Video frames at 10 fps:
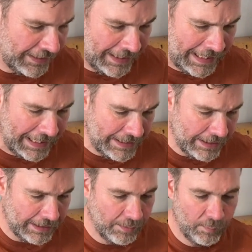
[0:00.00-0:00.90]

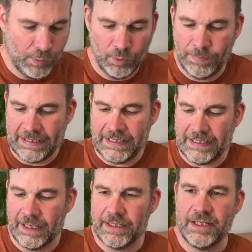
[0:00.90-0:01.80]
N will
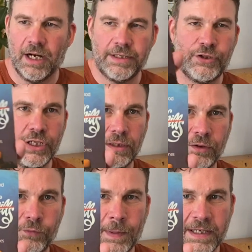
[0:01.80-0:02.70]
be
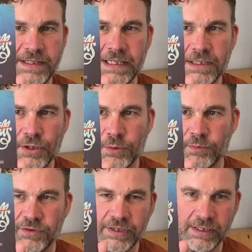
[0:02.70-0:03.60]
Chills by Dean
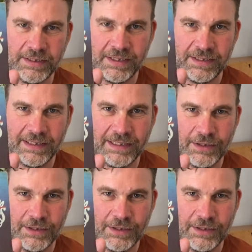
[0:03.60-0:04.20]
Koontz. So this is Dean